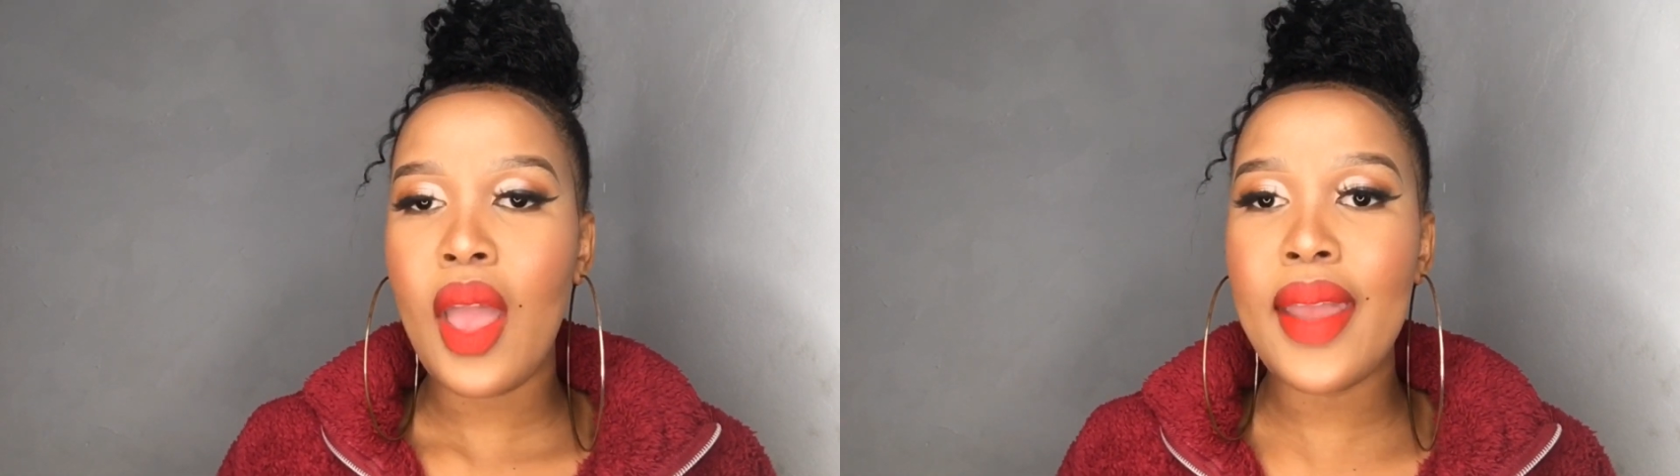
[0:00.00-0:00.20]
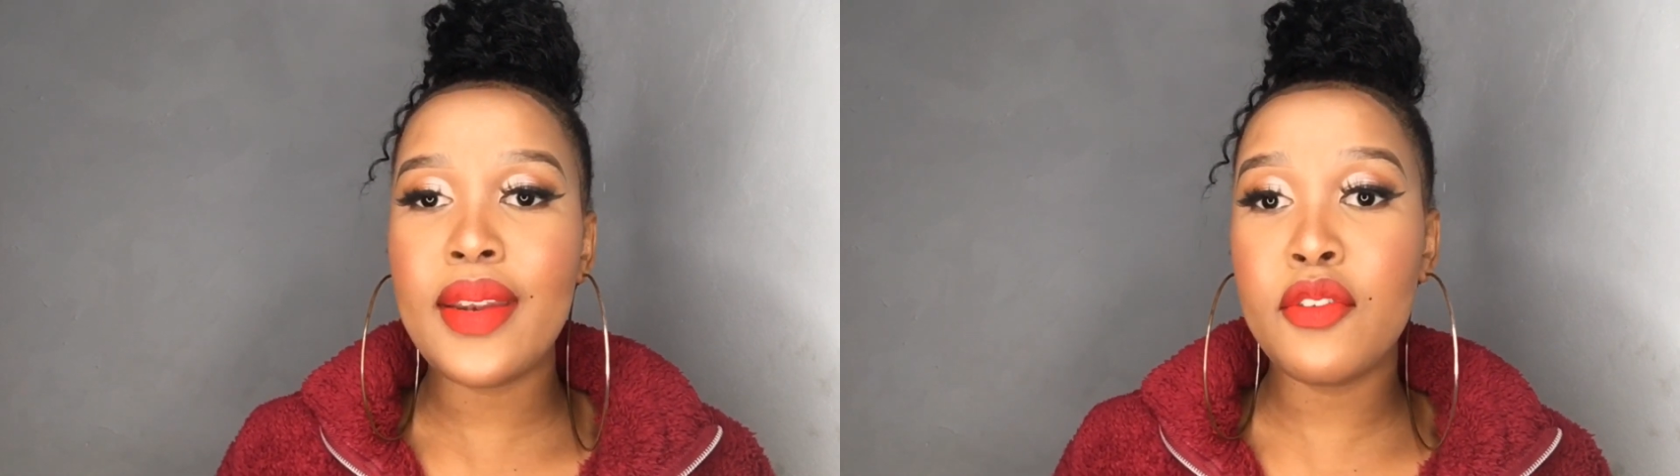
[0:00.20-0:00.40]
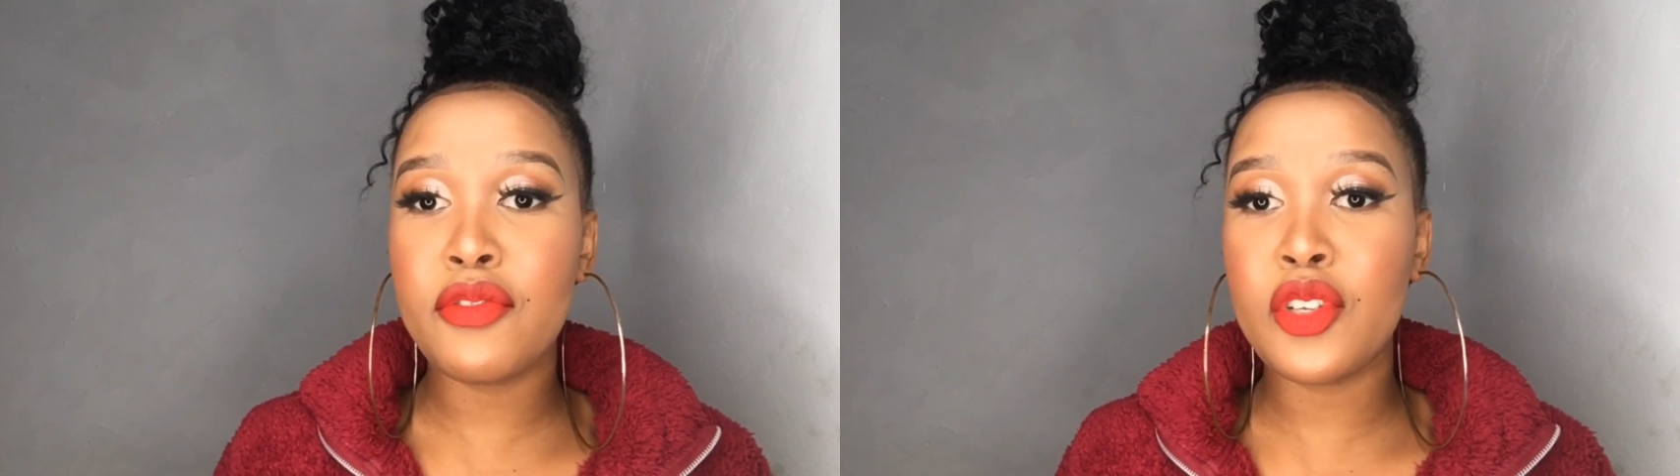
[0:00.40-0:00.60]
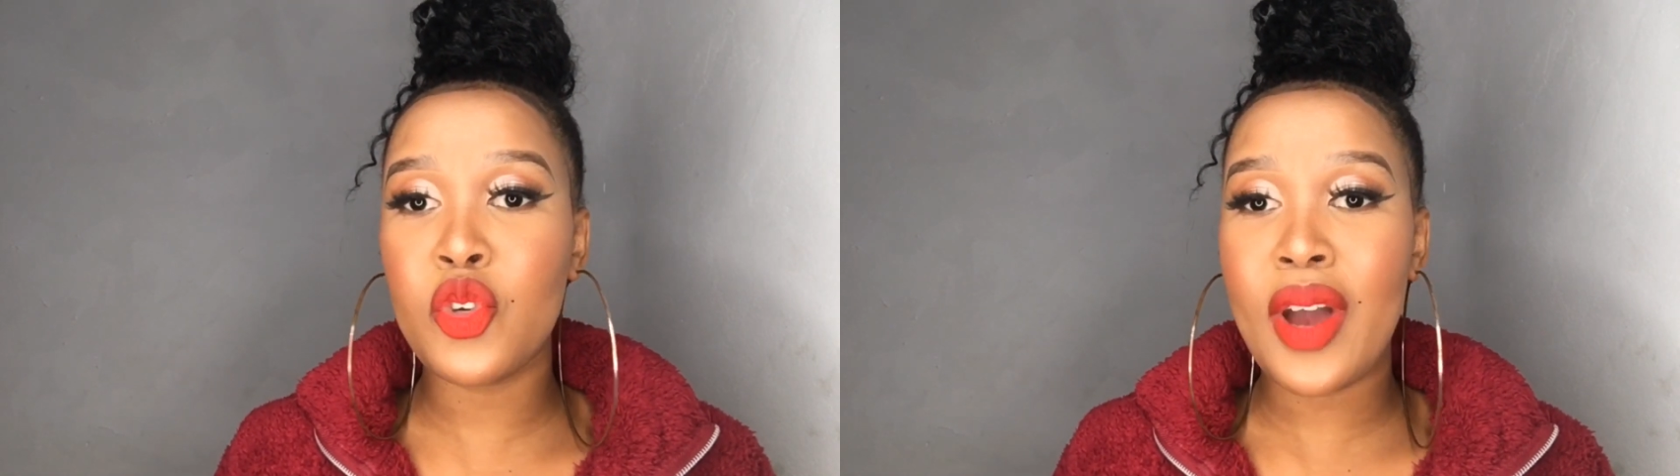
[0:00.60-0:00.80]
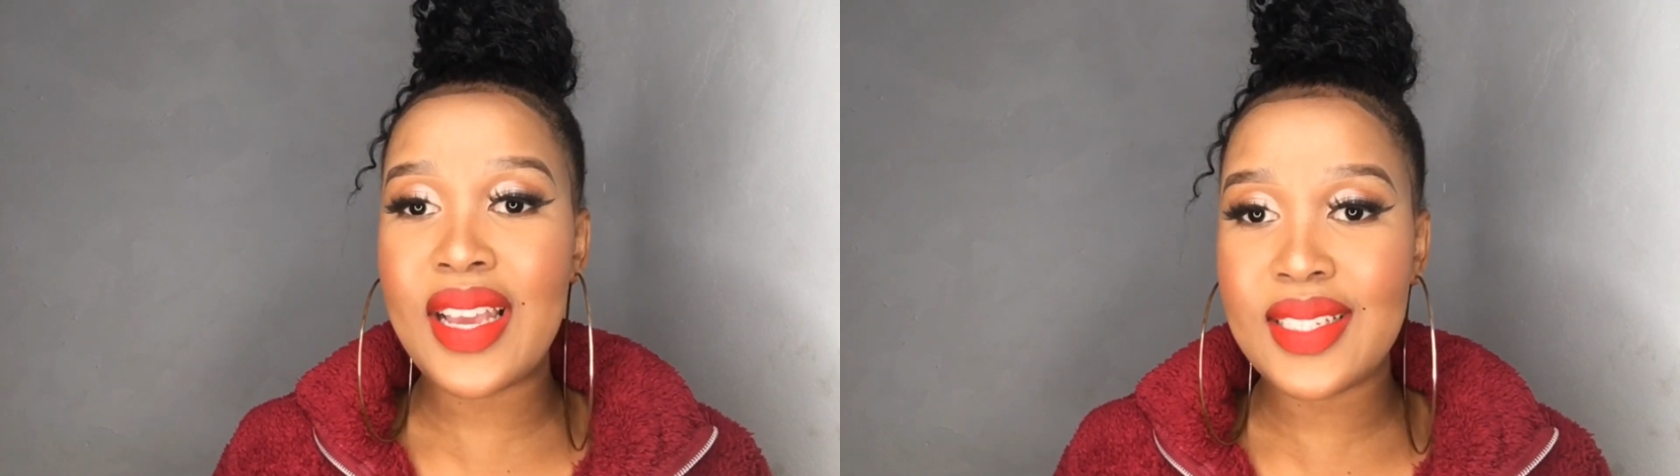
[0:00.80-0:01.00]
any
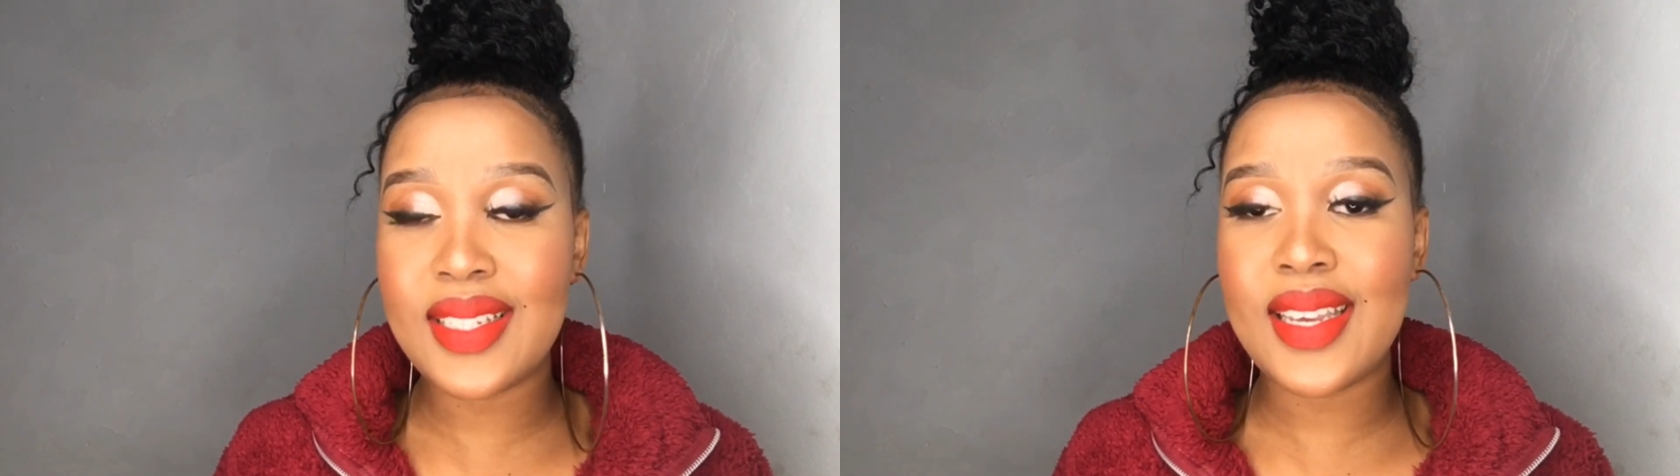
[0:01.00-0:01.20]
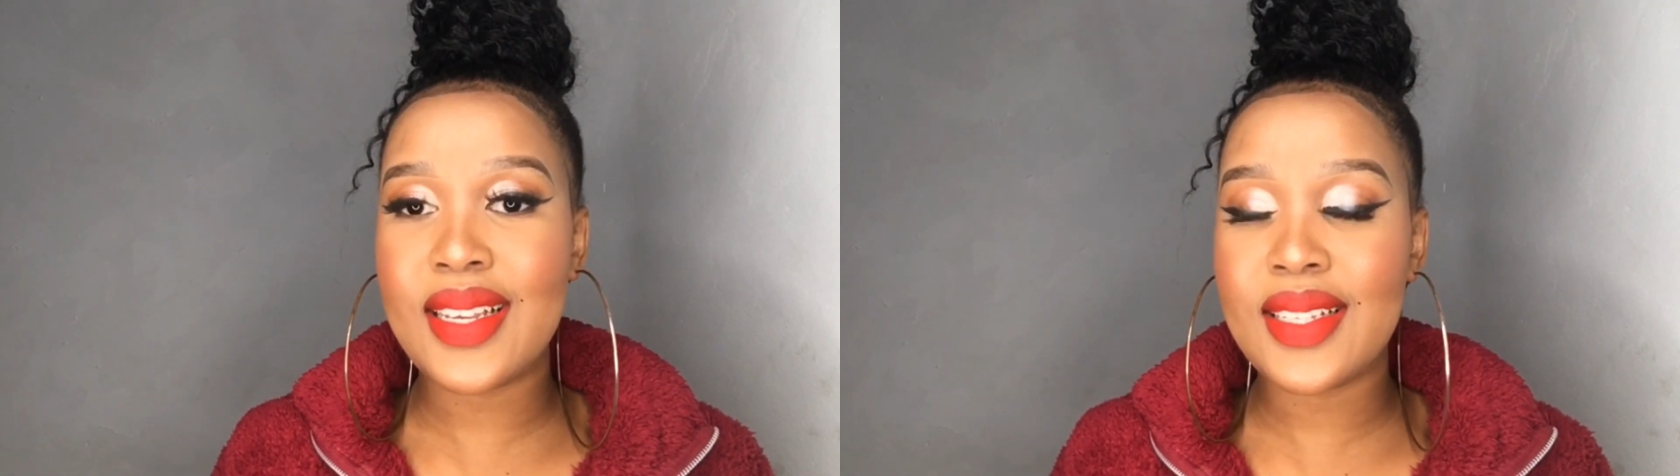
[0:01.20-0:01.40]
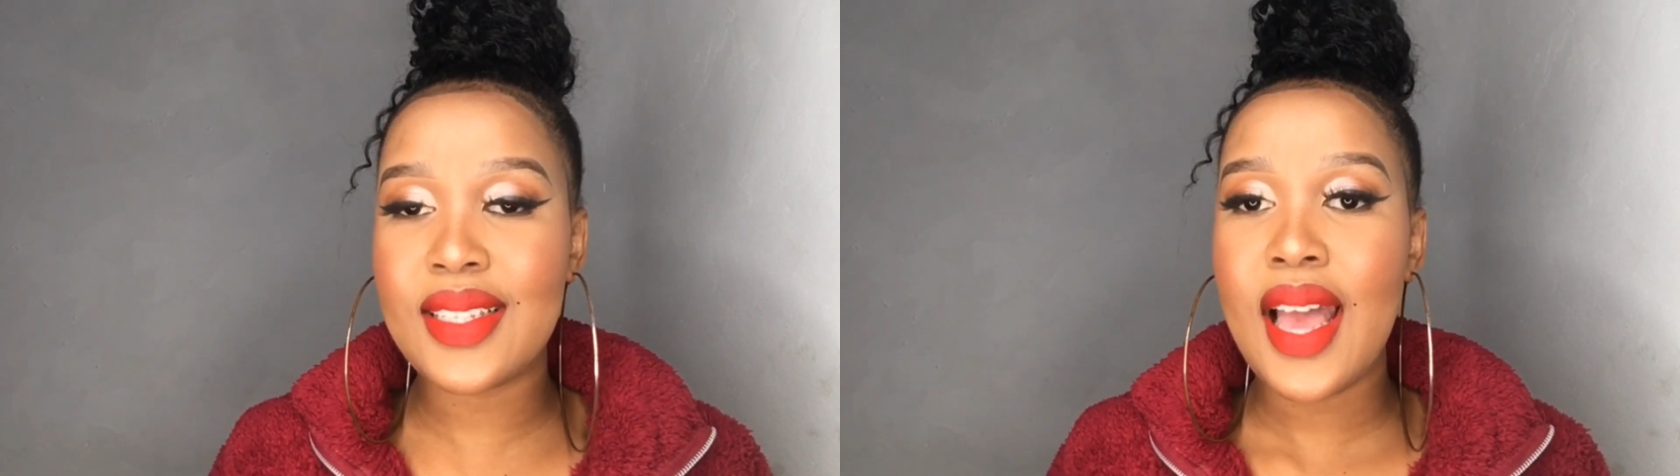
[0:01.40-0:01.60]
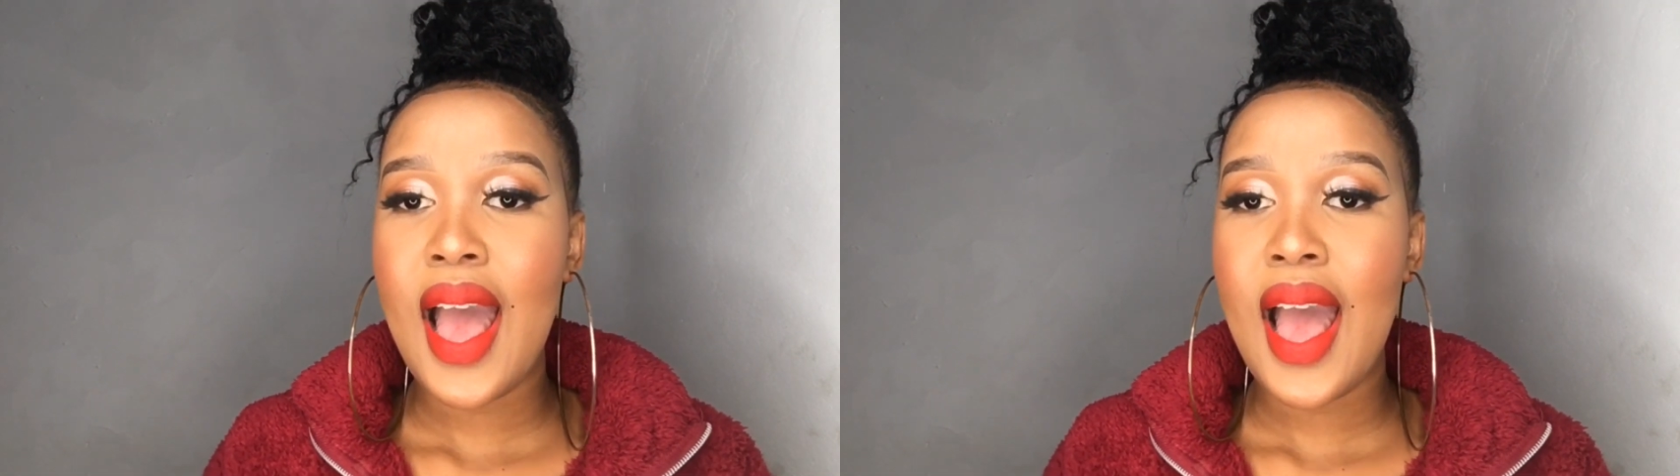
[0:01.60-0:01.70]
video ideas